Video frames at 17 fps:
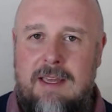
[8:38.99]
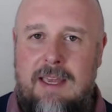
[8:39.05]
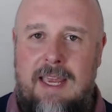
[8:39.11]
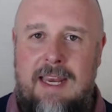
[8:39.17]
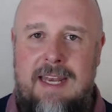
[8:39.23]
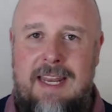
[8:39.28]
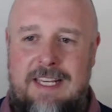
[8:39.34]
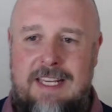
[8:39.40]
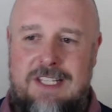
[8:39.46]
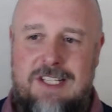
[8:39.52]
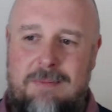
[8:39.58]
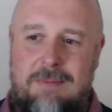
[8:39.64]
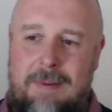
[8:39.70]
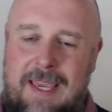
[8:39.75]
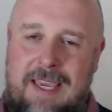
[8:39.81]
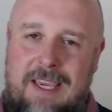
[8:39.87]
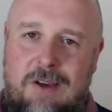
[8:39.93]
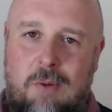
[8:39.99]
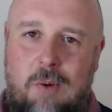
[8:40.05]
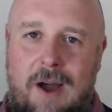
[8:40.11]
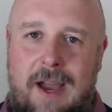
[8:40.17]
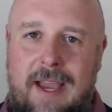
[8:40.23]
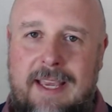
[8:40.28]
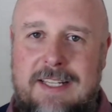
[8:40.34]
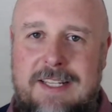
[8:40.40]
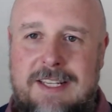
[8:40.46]
It needs to be
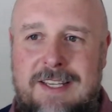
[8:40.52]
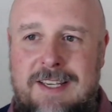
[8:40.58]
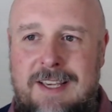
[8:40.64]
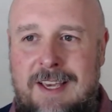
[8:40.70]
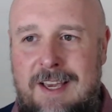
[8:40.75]
quite